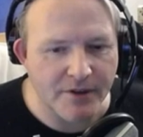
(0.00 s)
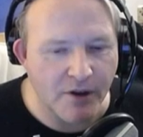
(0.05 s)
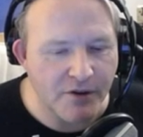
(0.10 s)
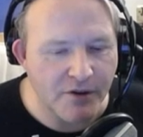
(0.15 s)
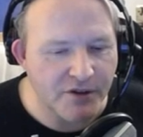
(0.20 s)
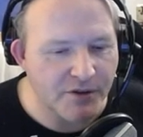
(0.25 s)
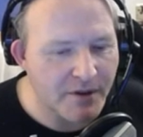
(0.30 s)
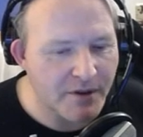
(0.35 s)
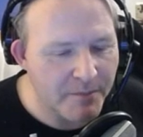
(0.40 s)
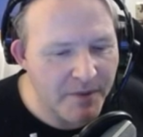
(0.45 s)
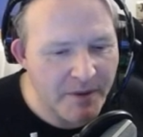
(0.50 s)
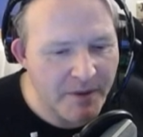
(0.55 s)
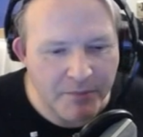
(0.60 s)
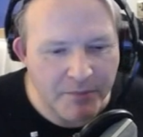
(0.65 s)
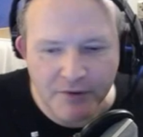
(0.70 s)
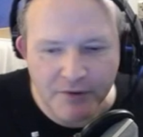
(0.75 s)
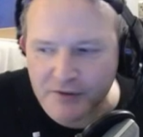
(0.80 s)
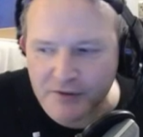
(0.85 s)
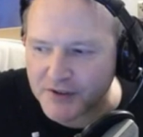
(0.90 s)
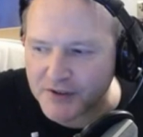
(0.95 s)
to other people
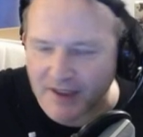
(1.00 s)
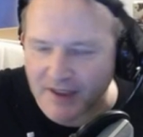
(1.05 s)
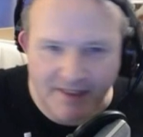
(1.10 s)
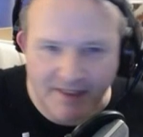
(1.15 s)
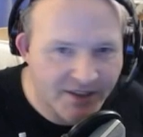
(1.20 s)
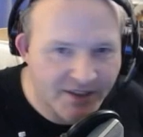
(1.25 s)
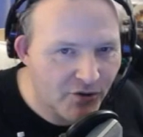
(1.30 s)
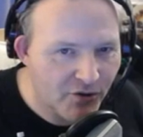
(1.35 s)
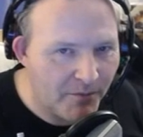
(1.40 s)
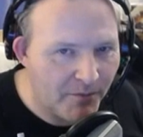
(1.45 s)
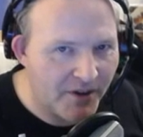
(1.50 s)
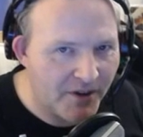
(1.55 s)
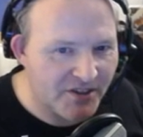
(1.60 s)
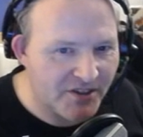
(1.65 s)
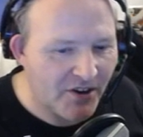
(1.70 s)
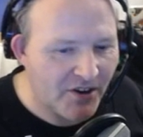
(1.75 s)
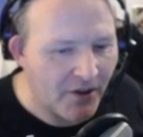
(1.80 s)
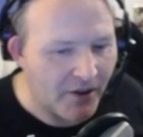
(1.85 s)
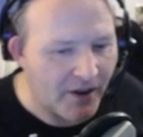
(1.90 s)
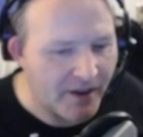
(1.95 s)
who do that. That's not my
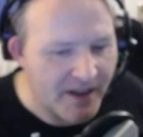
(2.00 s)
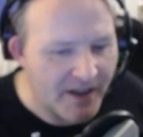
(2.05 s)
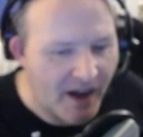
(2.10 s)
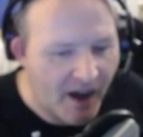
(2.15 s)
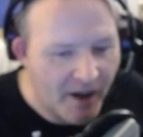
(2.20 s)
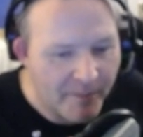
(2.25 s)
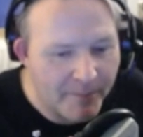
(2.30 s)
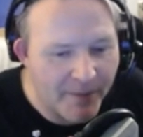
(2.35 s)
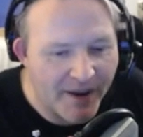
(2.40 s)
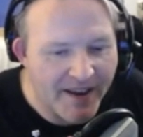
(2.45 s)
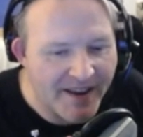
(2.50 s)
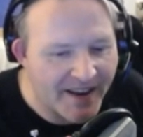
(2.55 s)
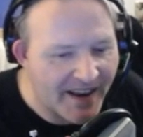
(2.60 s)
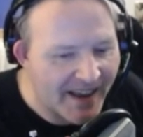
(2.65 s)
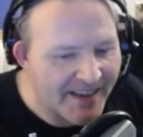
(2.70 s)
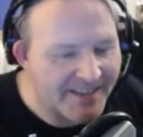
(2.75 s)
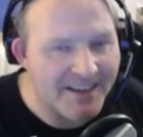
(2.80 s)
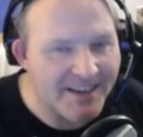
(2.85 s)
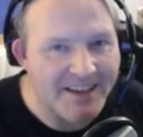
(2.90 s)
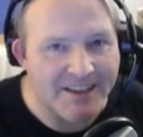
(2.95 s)
style. I play it
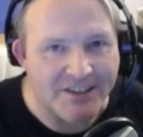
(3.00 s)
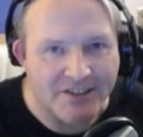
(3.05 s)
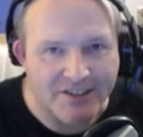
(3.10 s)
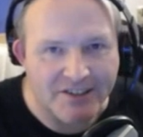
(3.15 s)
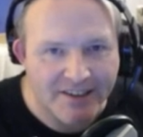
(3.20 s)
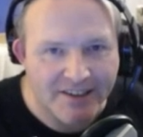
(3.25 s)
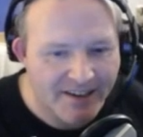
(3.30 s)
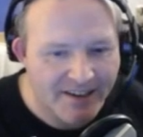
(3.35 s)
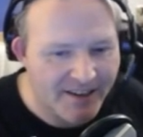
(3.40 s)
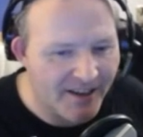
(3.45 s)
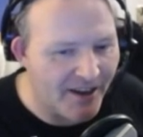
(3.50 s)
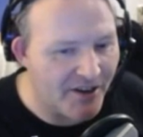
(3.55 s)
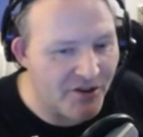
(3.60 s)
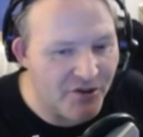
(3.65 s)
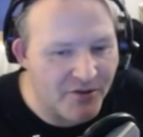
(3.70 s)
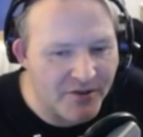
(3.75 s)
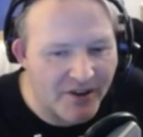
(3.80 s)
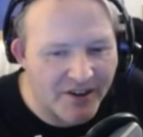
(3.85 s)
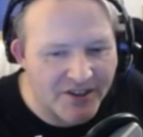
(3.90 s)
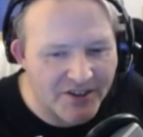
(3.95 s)
as it is, and you
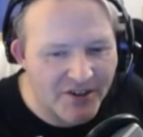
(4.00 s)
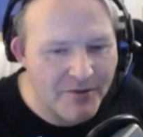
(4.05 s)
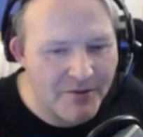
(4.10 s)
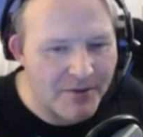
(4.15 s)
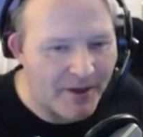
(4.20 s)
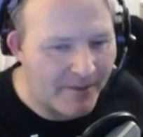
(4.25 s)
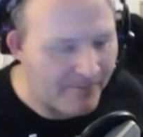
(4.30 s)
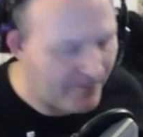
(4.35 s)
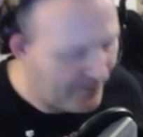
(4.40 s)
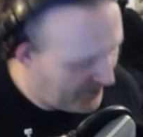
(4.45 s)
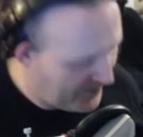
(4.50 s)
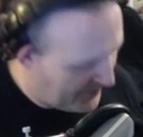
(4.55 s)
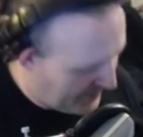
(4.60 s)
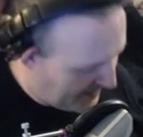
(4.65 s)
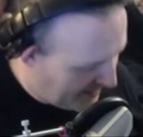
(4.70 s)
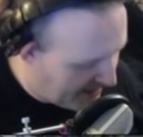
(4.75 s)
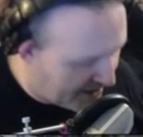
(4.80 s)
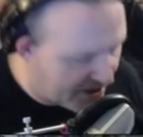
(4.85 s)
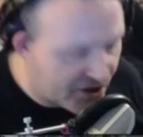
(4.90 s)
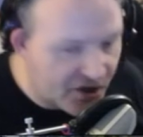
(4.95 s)
guys know that.
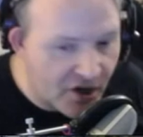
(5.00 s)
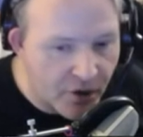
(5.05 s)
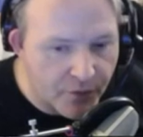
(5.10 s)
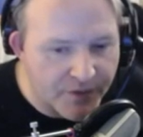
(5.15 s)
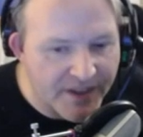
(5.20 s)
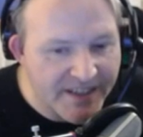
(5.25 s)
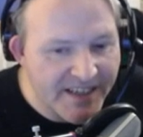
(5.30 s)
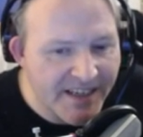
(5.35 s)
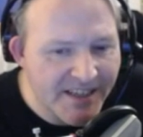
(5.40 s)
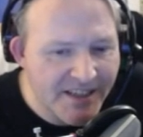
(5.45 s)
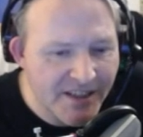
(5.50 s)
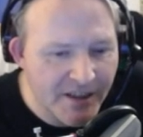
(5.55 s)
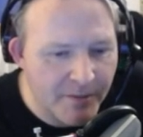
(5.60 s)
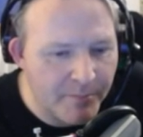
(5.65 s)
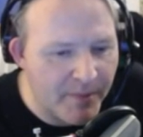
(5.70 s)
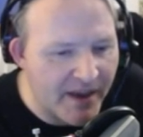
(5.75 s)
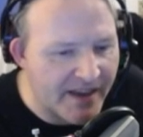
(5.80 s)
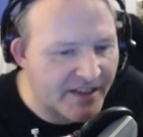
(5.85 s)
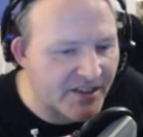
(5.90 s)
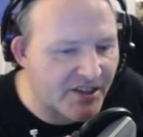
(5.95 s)
So this isn't the
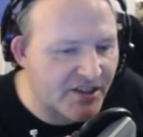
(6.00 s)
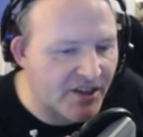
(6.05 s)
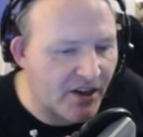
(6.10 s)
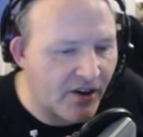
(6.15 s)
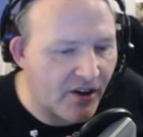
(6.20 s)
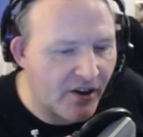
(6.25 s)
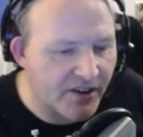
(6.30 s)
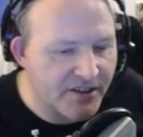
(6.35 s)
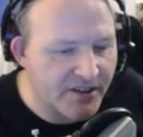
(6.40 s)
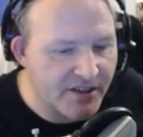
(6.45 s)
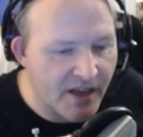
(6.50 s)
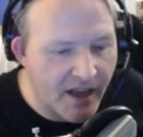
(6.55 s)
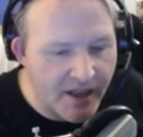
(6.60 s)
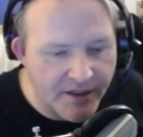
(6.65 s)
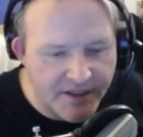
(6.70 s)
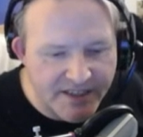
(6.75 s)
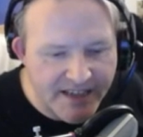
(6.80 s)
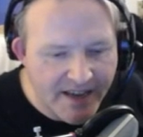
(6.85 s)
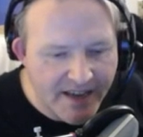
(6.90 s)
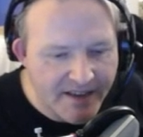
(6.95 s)
best start.
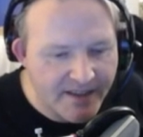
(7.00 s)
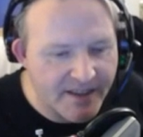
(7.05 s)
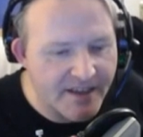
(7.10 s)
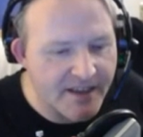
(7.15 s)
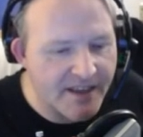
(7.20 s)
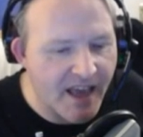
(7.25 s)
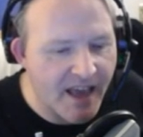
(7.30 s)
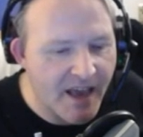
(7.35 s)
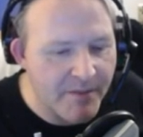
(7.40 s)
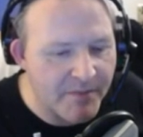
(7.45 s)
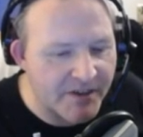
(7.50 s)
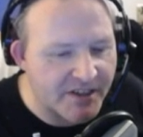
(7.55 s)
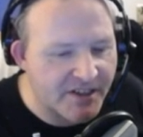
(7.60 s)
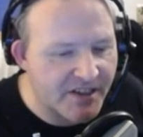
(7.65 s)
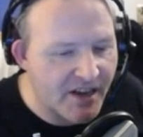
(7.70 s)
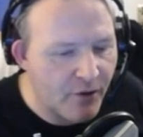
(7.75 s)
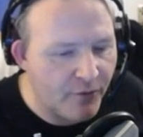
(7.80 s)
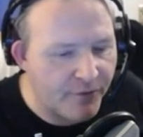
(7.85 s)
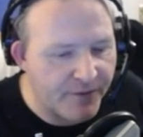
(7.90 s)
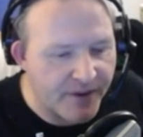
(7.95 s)
The game
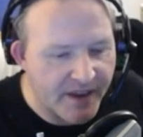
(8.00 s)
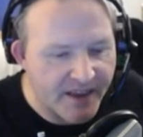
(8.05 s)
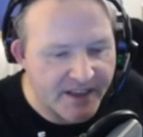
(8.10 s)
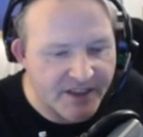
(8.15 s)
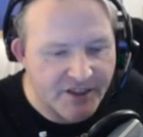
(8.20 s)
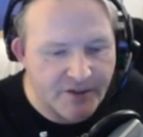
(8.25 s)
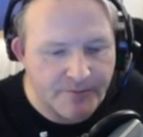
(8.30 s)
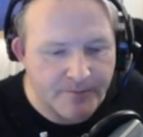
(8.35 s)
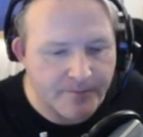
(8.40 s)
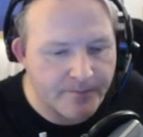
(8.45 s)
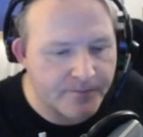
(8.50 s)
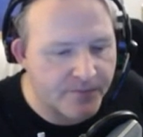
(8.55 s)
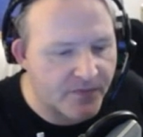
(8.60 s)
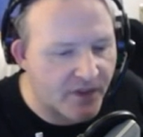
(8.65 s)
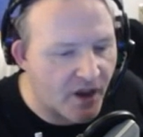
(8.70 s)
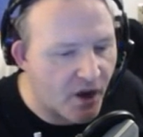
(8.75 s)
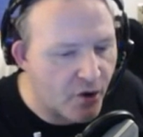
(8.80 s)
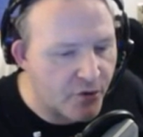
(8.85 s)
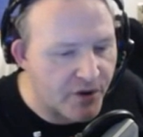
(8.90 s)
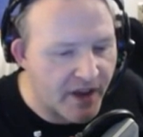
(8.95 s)
itself is
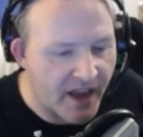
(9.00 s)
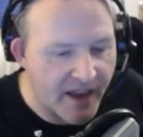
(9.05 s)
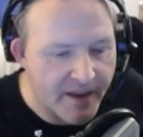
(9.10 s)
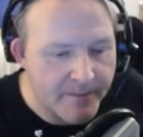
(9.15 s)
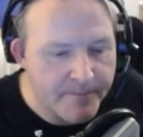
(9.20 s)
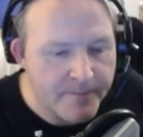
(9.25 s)
okay,